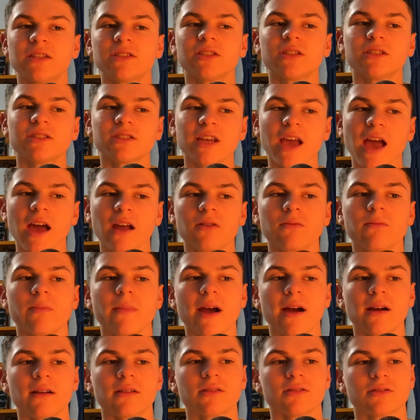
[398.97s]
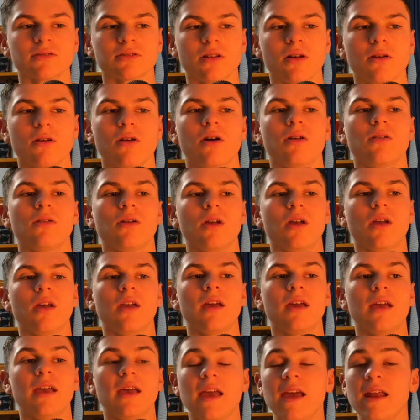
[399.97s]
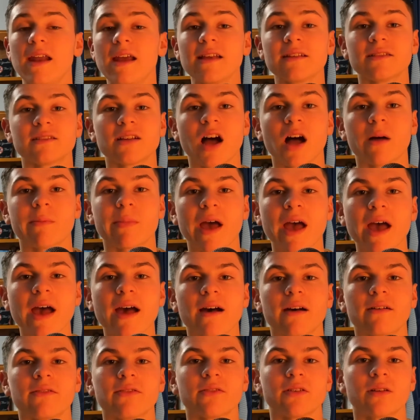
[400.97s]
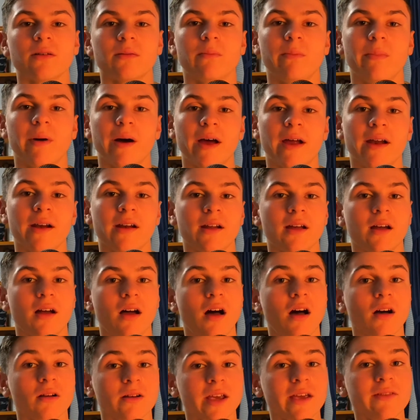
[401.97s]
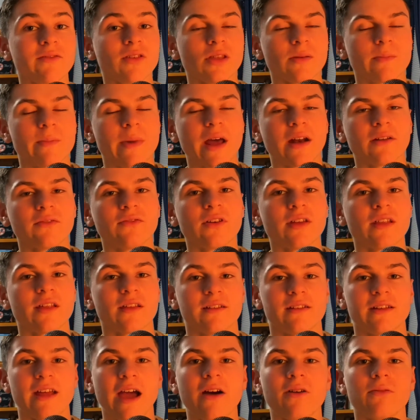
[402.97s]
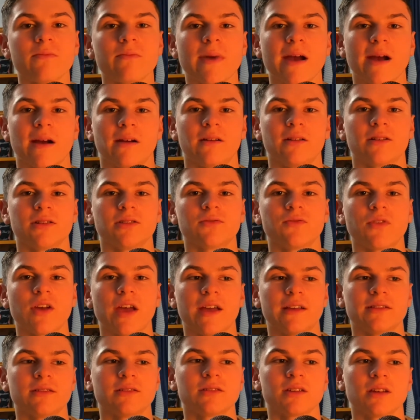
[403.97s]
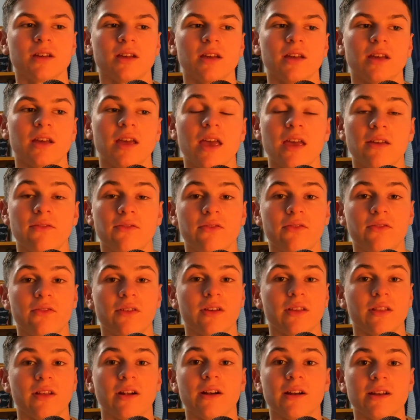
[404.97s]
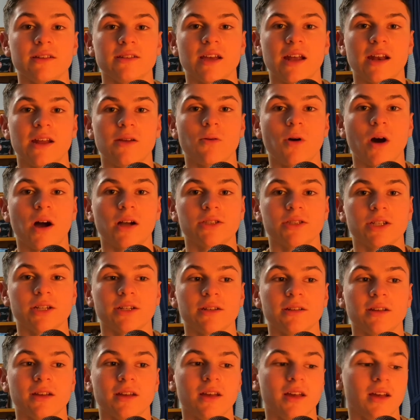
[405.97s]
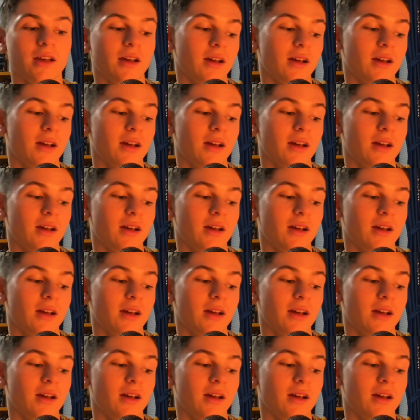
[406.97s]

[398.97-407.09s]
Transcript: It's the Seattle Mariners logo. It ain't top half, but I'll give you the benefit of the doubt, Mariners fans, if there is any watching.